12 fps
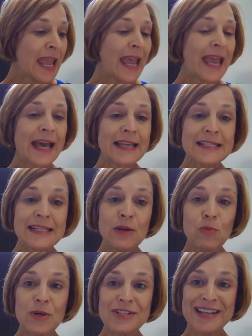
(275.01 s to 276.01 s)
And
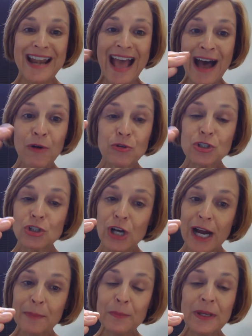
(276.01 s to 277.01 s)
it was an
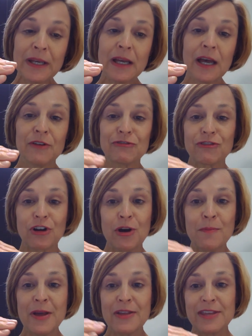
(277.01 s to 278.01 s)
outcropping
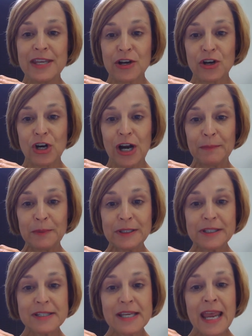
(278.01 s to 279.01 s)
from the
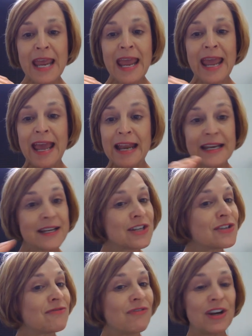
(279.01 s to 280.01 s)
Acropolis, and it
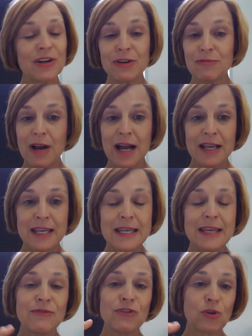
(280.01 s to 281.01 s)
is very rocky.
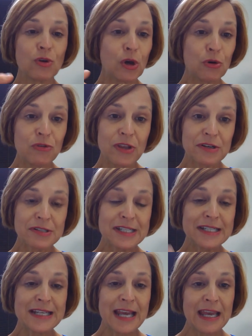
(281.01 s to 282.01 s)
If you go there
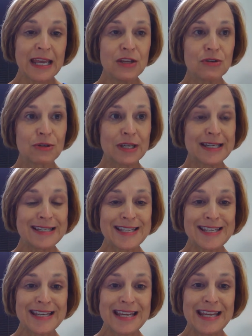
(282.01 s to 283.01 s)
today, you can
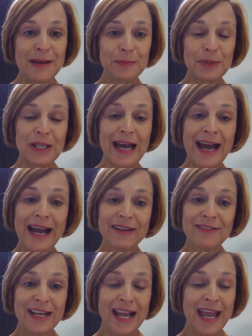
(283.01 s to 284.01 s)
see a plaque
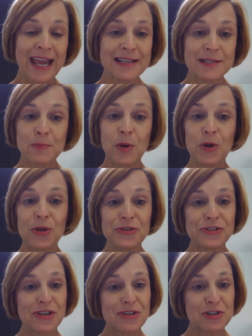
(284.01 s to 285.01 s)
that has
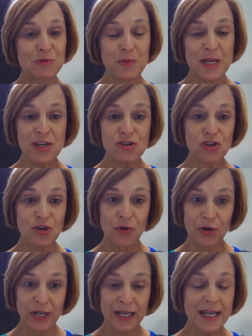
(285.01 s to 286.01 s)
Paul's speech
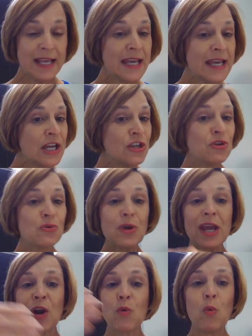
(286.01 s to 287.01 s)
on it. You
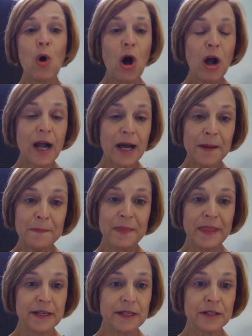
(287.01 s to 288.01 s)
can walk up
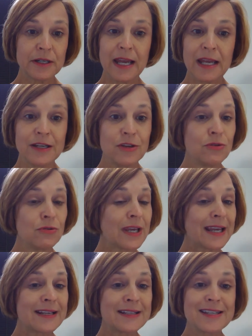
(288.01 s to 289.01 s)
there, and you
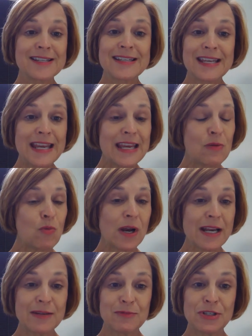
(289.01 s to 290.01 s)
can see
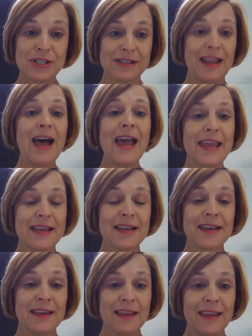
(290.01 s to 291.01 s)
what it was like.
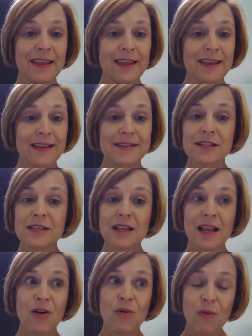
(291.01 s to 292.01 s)
It's
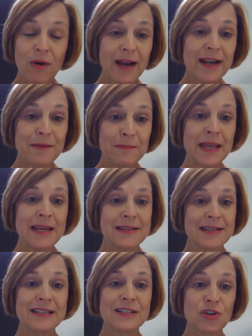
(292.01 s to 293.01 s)
quite
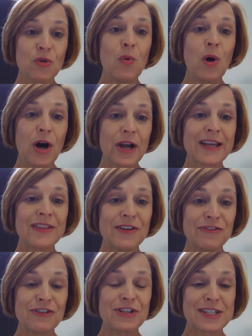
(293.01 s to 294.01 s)
amazing to walk in the
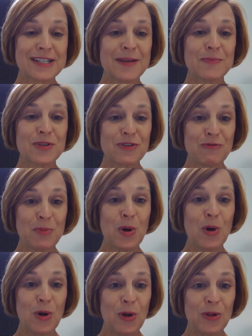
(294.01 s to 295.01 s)
footsteps of
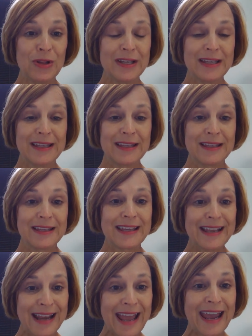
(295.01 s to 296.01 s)
Paul
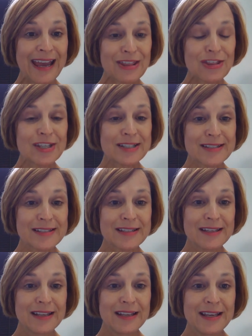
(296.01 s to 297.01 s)
in Athens,
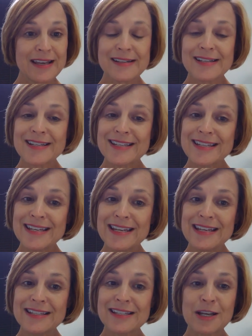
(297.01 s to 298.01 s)
to
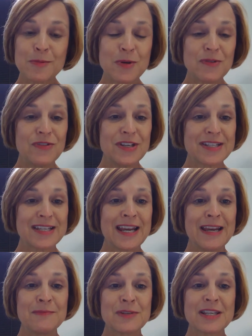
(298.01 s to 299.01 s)
see some of the
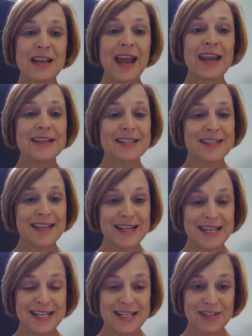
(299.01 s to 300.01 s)
same sights that
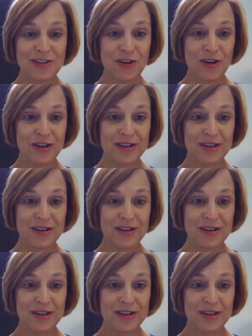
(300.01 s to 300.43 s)
he saw.